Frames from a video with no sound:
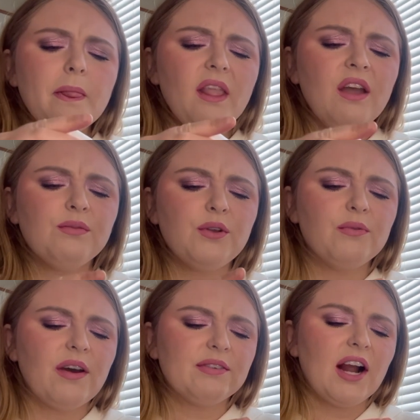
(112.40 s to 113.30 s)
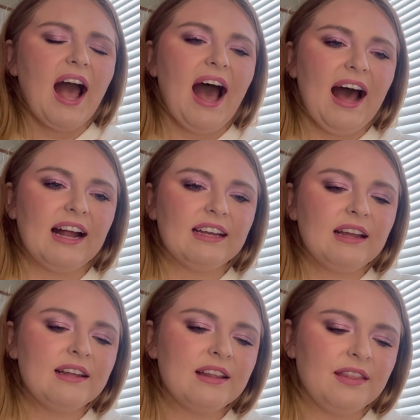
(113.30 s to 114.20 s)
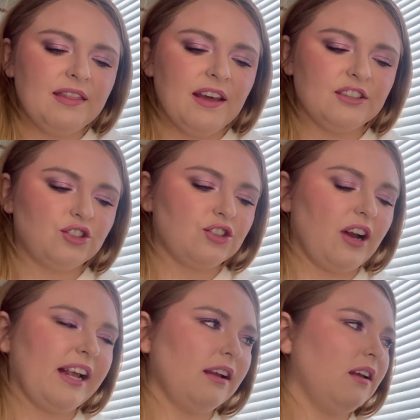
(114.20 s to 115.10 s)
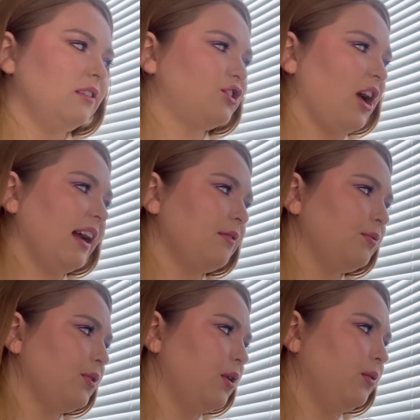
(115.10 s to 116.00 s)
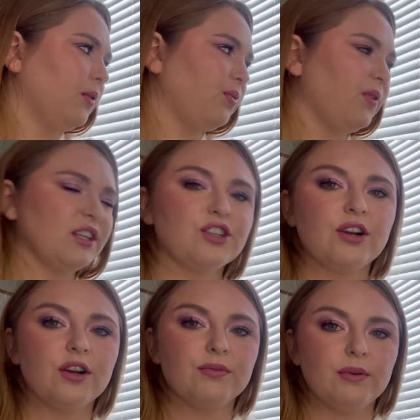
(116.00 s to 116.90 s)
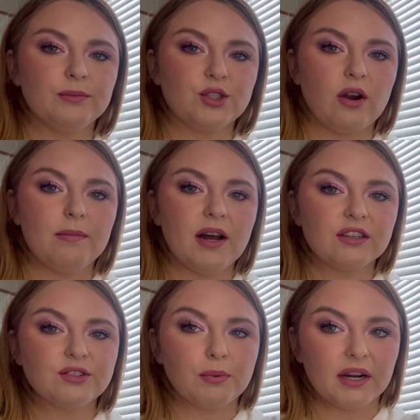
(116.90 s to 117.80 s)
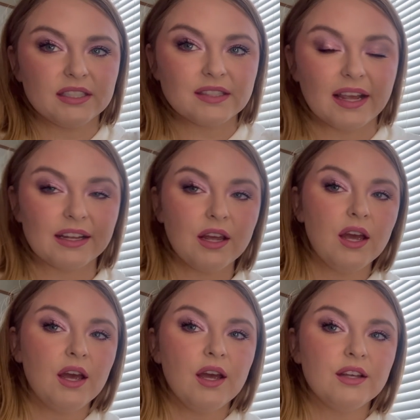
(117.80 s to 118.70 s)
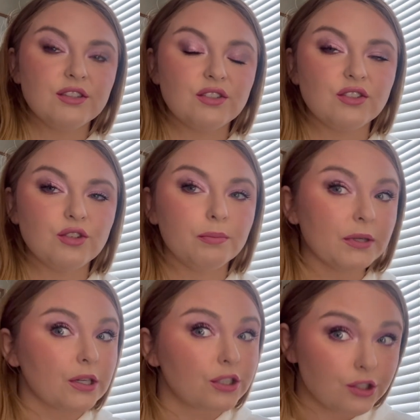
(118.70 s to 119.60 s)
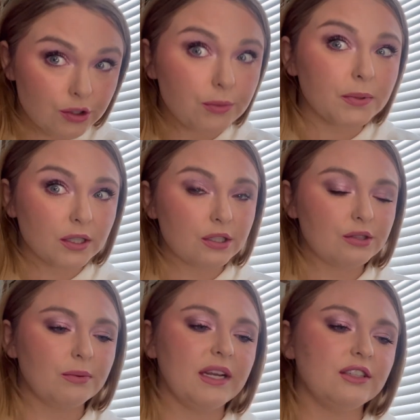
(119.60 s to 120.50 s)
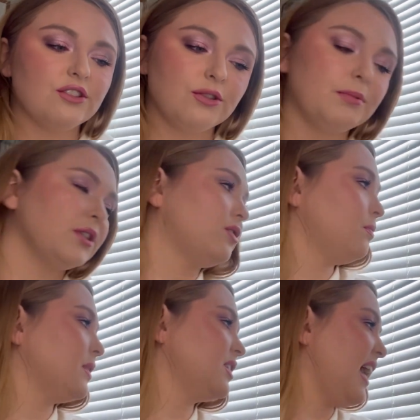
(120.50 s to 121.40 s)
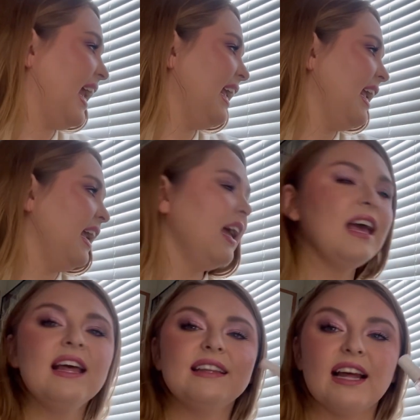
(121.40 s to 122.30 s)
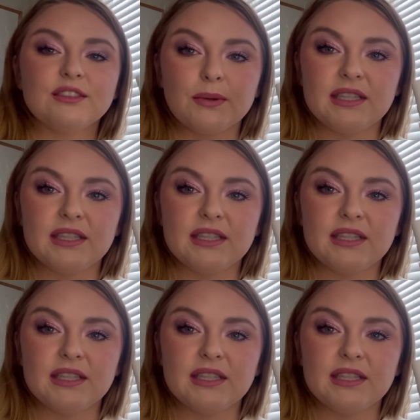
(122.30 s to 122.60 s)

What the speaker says: if you've ever had the dragon fruit refresher from Starbucks where it's like super sweet, super tangy, that's what